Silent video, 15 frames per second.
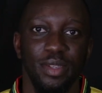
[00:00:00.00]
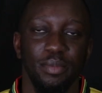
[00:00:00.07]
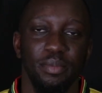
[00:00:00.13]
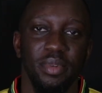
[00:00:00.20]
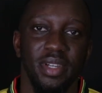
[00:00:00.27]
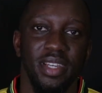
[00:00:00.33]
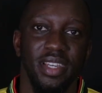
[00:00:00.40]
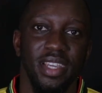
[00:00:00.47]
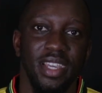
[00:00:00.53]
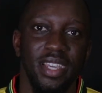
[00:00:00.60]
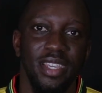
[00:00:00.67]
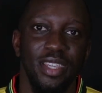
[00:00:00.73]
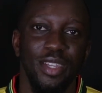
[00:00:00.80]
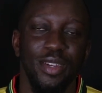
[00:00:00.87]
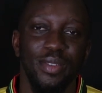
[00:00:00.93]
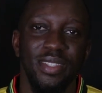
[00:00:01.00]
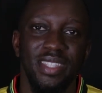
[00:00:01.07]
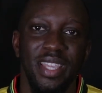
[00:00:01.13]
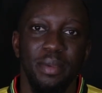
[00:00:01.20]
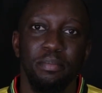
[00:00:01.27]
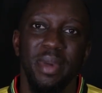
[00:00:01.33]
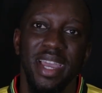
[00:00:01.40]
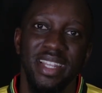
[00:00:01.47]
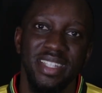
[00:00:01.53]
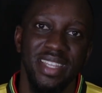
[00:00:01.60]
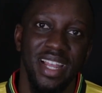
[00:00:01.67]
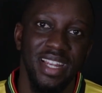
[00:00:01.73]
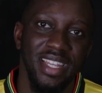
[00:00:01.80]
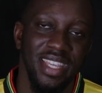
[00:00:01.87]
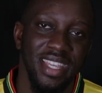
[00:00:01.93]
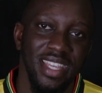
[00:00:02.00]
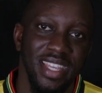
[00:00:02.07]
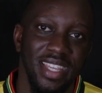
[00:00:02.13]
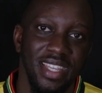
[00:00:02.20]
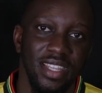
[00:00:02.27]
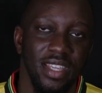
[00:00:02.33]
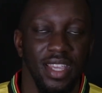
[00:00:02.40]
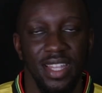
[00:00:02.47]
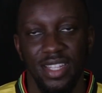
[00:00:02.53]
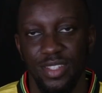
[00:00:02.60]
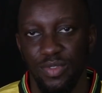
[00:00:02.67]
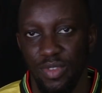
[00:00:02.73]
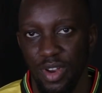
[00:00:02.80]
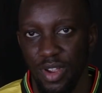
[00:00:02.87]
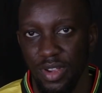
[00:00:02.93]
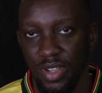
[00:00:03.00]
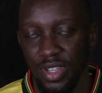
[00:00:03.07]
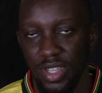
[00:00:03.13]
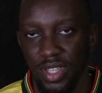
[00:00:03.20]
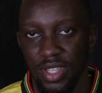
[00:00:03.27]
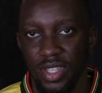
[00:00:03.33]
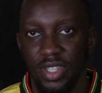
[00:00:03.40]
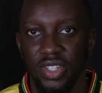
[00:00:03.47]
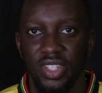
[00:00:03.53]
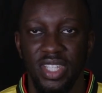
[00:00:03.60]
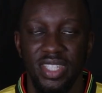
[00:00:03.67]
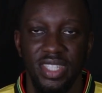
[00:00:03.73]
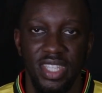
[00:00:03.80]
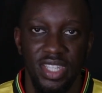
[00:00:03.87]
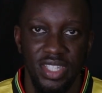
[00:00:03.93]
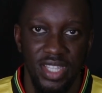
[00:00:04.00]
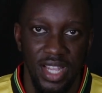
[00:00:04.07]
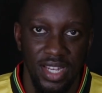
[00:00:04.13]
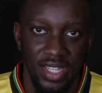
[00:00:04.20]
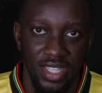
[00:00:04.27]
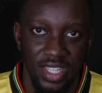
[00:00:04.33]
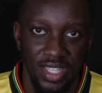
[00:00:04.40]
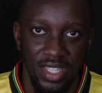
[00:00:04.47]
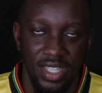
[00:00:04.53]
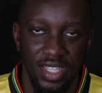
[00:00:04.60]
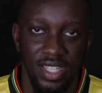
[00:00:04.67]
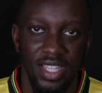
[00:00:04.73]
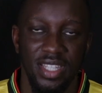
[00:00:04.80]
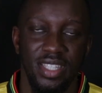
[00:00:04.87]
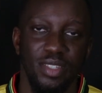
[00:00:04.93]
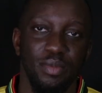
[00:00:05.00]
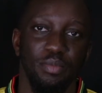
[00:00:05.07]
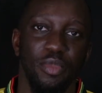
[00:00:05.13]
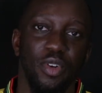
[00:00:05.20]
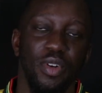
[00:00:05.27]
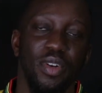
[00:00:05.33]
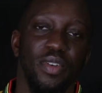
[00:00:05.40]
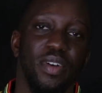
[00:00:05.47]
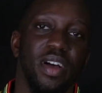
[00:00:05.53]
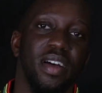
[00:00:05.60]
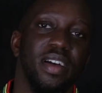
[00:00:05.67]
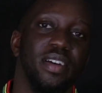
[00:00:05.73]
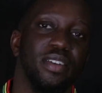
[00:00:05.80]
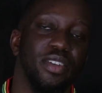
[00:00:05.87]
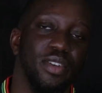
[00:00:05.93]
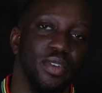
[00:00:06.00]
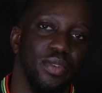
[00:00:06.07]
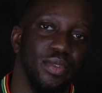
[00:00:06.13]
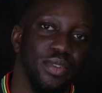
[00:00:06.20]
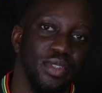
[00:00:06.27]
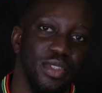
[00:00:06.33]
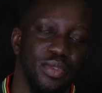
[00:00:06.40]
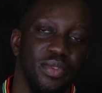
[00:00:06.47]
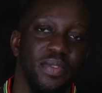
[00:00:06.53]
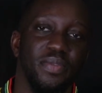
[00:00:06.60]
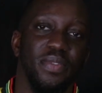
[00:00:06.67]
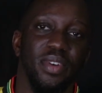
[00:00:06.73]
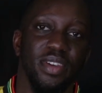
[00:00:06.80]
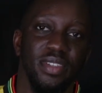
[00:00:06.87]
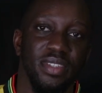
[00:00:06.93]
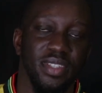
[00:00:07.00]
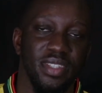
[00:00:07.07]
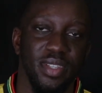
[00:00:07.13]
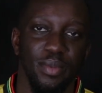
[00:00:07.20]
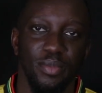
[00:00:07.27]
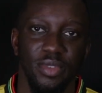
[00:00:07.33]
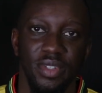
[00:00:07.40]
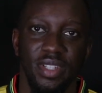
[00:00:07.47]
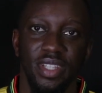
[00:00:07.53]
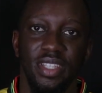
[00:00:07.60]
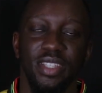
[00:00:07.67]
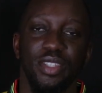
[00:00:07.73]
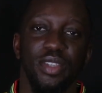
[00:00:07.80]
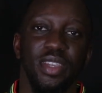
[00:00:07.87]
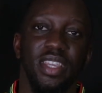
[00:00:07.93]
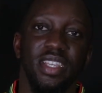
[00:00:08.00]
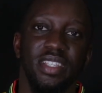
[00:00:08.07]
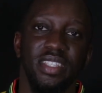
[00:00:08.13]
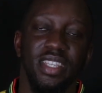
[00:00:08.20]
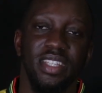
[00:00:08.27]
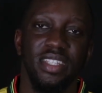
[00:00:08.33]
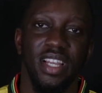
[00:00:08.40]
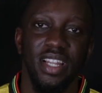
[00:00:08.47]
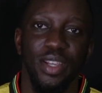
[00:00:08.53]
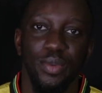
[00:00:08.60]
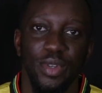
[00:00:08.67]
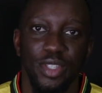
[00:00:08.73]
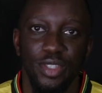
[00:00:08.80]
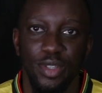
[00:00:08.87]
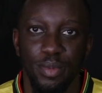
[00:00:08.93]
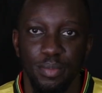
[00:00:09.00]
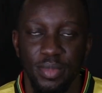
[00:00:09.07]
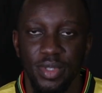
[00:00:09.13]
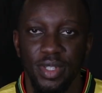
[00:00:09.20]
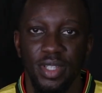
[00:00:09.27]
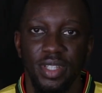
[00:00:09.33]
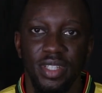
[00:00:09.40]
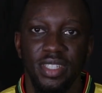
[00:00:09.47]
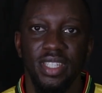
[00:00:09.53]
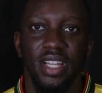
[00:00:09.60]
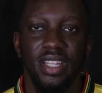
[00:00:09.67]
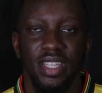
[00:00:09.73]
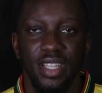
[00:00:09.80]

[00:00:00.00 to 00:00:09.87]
but you don't say my Charlie. It's wrong. Just say Charlie. It's more, to refer to someone. So you can say, Charlie, what's up? Charlie,